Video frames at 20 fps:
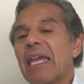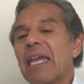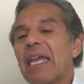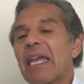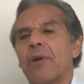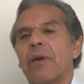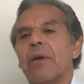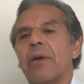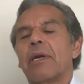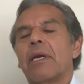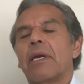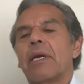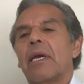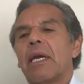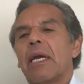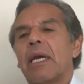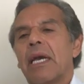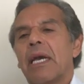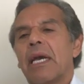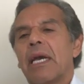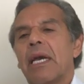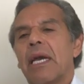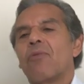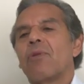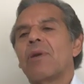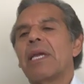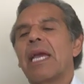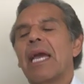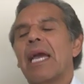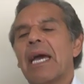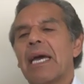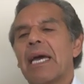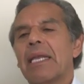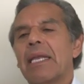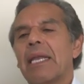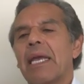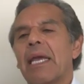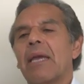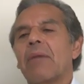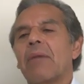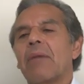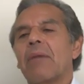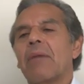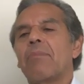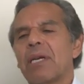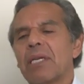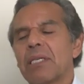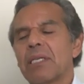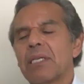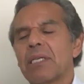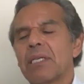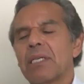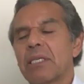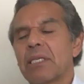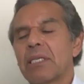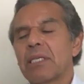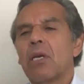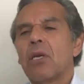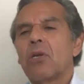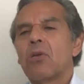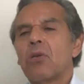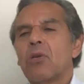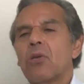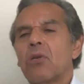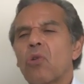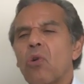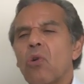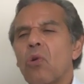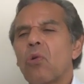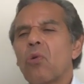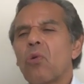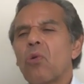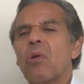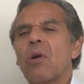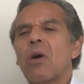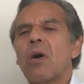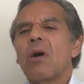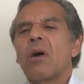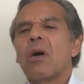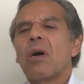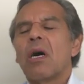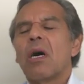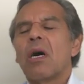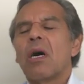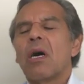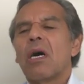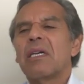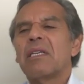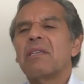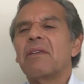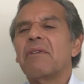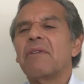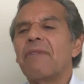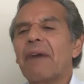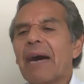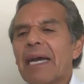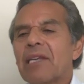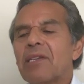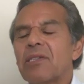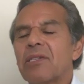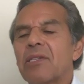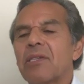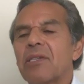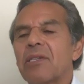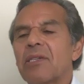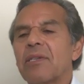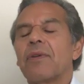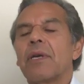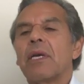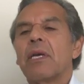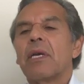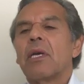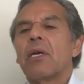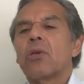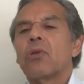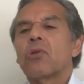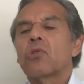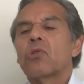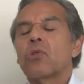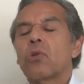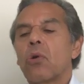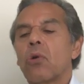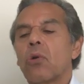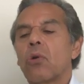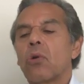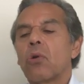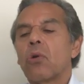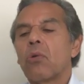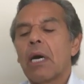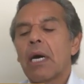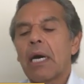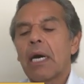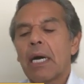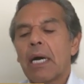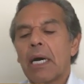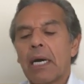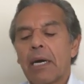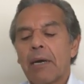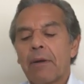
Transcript: ever have we had a president so divisive, so